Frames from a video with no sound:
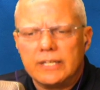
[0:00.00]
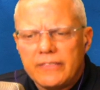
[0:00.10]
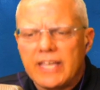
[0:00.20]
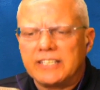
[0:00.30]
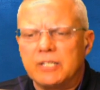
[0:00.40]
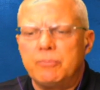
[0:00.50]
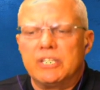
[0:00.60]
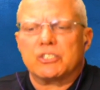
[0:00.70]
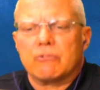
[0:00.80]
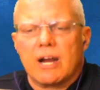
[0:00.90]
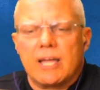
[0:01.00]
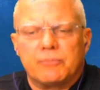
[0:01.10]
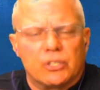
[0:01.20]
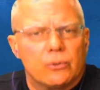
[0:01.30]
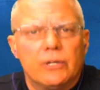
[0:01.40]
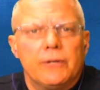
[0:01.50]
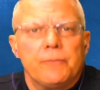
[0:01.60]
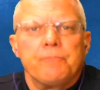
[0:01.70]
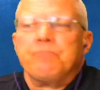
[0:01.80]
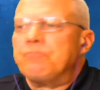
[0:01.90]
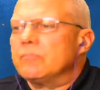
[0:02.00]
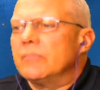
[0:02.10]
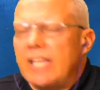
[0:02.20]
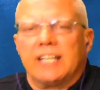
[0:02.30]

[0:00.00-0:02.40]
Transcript: And that can be ascribed to the